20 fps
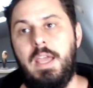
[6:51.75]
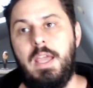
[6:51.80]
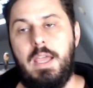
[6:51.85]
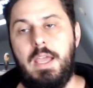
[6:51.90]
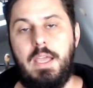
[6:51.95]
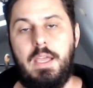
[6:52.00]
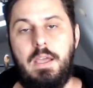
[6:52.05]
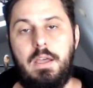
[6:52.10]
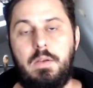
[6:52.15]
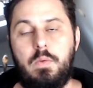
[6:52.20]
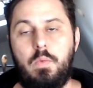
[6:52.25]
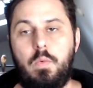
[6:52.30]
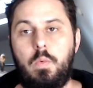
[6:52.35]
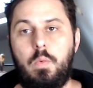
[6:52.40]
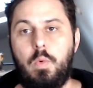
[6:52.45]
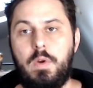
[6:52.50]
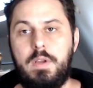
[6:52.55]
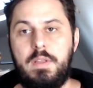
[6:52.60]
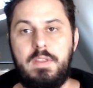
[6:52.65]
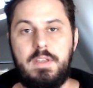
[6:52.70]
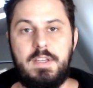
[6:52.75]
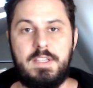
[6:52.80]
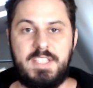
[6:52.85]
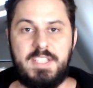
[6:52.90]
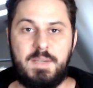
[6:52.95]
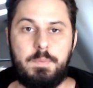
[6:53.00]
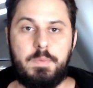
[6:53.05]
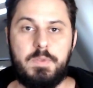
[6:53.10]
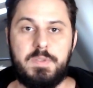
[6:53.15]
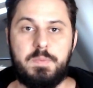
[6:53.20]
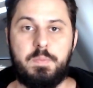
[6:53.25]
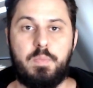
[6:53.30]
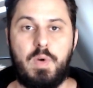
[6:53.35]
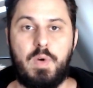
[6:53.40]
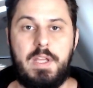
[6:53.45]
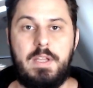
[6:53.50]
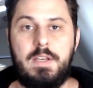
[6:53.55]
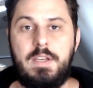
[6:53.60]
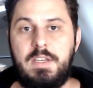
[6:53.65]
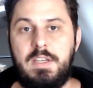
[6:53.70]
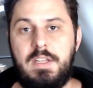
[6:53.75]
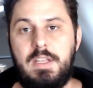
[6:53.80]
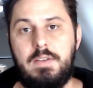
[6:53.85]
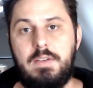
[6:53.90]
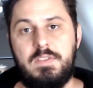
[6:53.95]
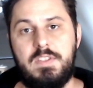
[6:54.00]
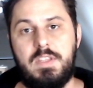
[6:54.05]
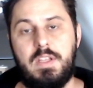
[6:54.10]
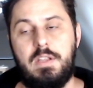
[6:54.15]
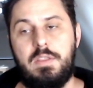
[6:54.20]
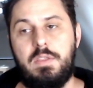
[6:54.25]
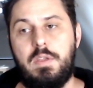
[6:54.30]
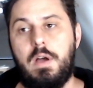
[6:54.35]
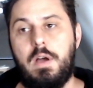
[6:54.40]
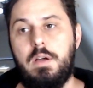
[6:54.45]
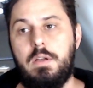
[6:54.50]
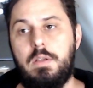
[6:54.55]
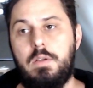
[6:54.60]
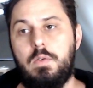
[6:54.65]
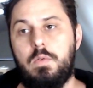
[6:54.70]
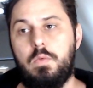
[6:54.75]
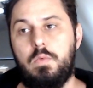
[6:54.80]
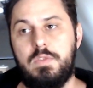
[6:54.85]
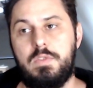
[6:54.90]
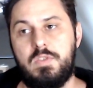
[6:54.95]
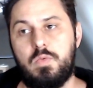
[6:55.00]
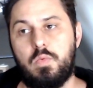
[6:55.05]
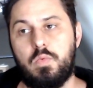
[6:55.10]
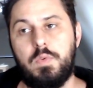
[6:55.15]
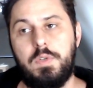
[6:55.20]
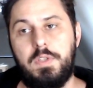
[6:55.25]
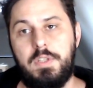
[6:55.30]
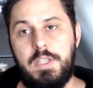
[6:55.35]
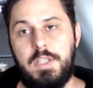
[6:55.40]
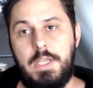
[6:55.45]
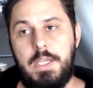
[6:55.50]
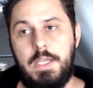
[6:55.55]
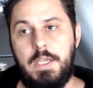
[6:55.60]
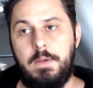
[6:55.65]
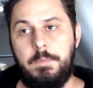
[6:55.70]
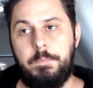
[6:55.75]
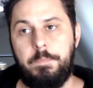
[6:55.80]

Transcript: And one of the examples Brandon gives that I thought was really